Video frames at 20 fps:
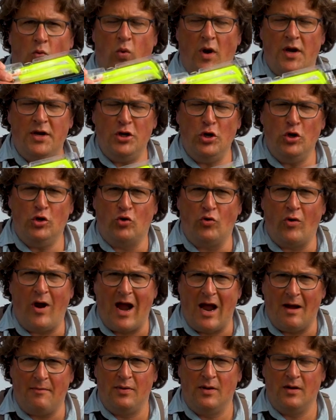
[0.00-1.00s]
When you
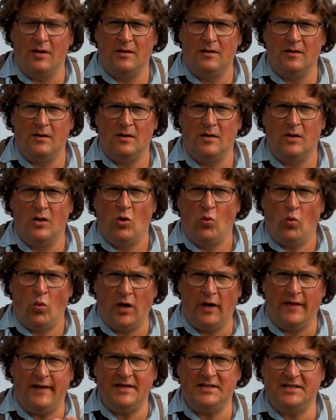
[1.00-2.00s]
grab
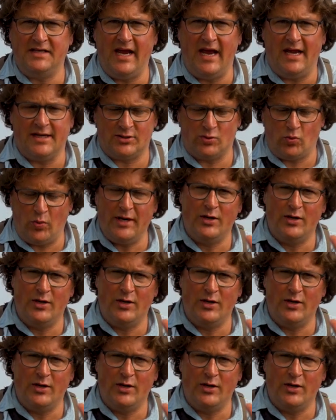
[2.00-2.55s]
one of these kits,